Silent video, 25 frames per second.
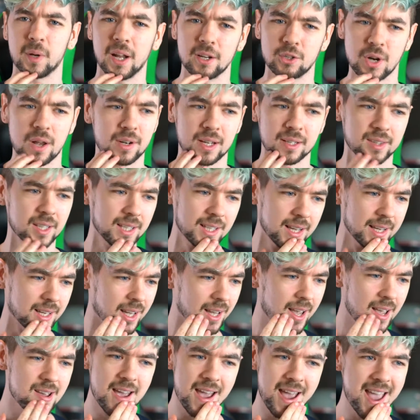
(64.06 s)
but I traveled I think like
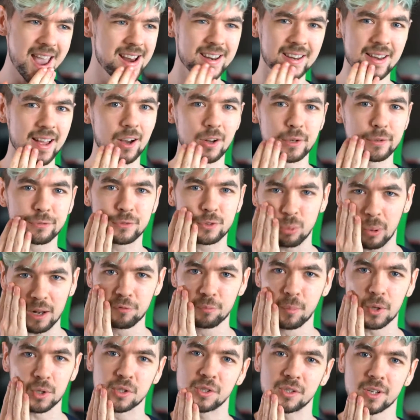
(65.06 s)
8 out of
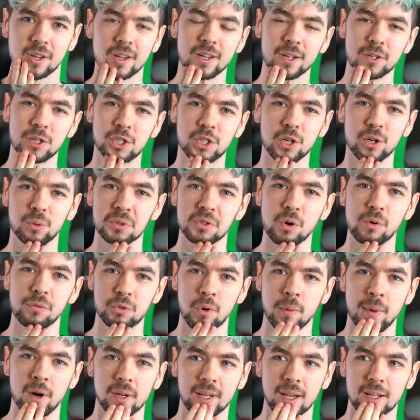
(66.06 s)
12 months this year was over
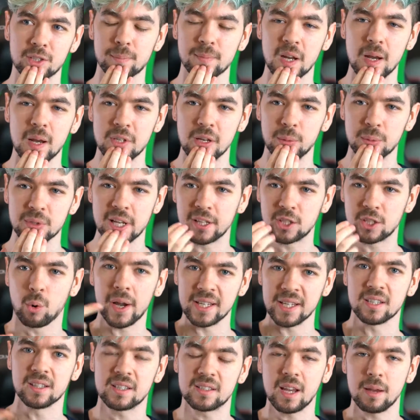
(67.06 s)
to America, and sometimes it was like
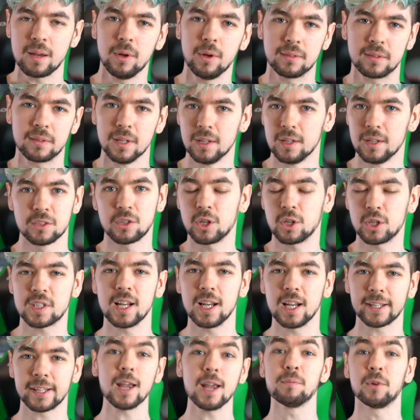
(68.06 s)
twice in the same month, so you could
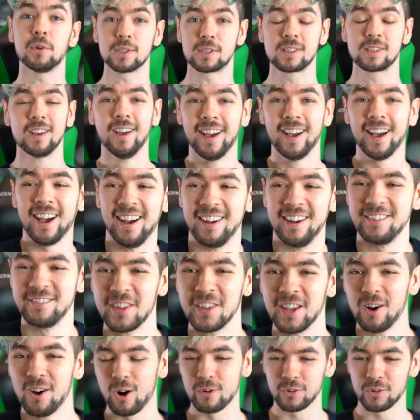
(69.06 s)
say like 9 months
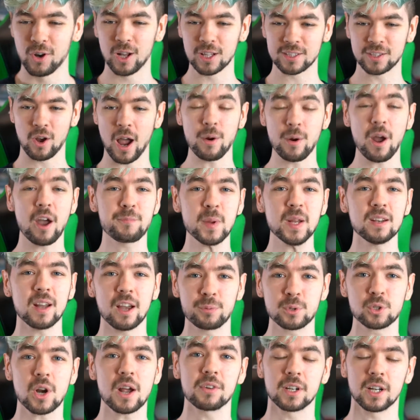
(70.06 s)
overall. So I've
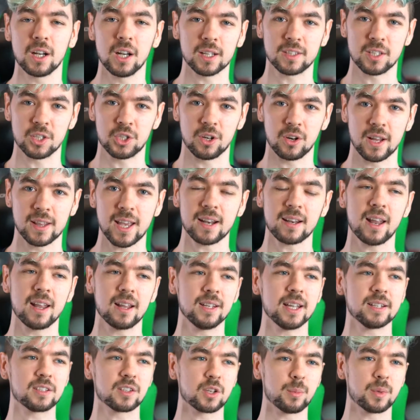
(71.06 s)
been traveling a lot this year, and that
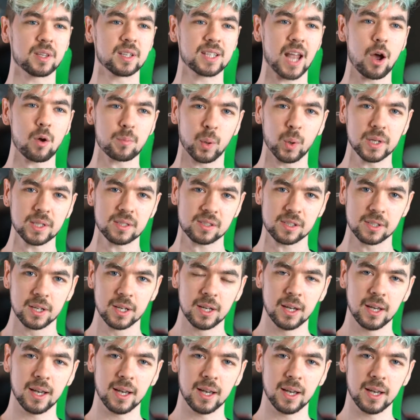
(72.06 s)
led to some of the down points